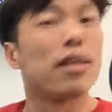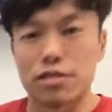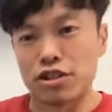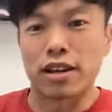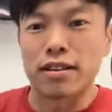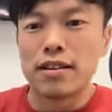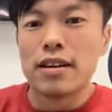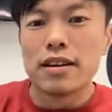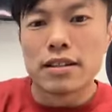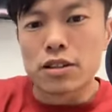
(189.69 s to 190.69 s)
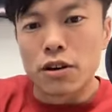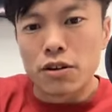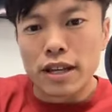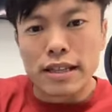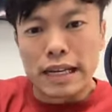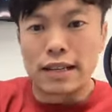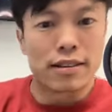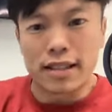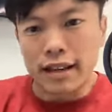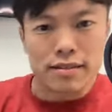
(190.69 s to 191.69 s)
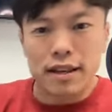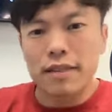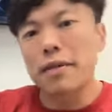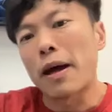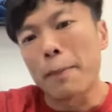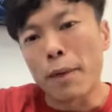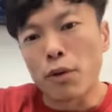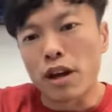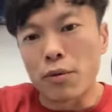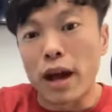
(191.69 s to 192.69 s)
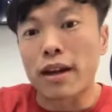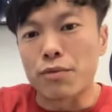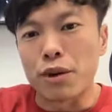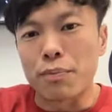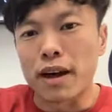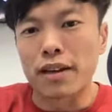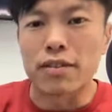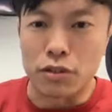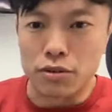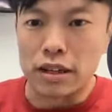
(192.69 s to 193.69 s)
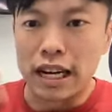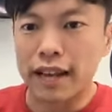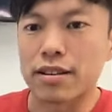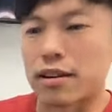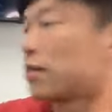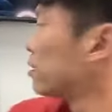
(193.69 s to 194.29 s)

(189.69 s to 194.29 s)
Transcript: Chat. So you can text that, and I can reply you later.